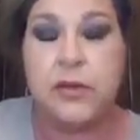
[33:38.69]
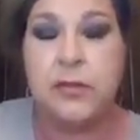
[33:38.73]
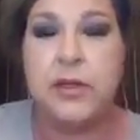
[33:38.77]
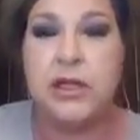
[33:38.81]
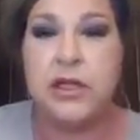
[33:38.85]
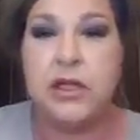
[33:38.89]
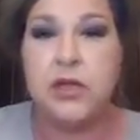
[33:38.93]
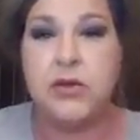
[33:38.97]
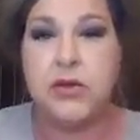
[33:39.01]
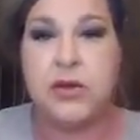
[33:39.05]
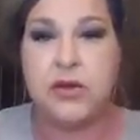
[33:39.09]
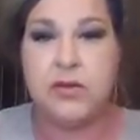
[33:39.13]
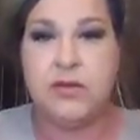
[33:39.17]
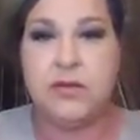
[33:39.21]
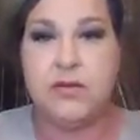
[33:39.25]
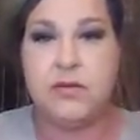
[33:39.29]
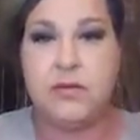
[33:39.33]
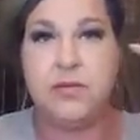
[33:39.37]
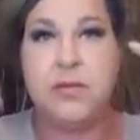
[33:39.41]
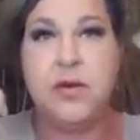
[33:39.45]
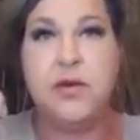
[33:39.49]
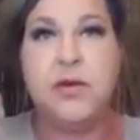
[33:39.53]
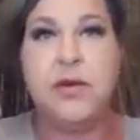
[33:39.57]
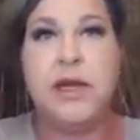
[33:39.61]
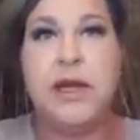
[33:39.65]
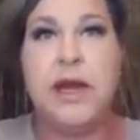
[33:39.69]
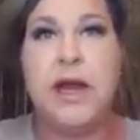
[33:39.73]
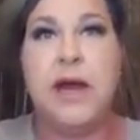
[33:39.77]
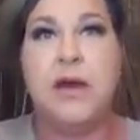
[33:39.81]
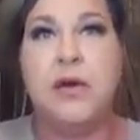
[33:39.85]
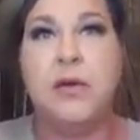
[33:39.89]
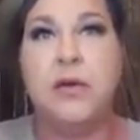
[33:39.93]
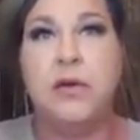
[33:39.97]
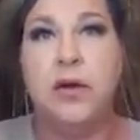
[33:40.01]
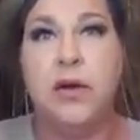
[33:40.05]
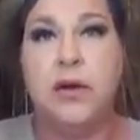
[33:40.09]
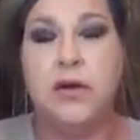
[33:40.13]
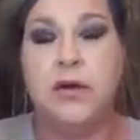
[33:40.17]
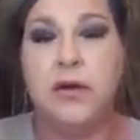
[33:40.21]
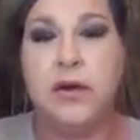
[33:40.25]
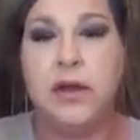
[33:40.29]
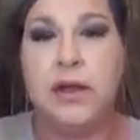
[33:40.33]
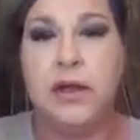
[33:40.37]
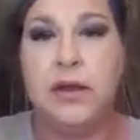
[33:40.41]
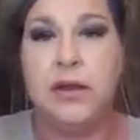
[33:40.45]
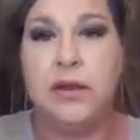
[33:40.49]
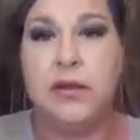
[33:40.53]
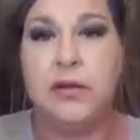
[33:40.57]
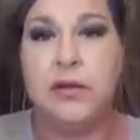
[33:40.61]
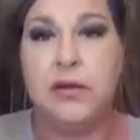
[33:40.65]
I mean, you can smoke it out
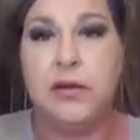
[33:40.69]
underneath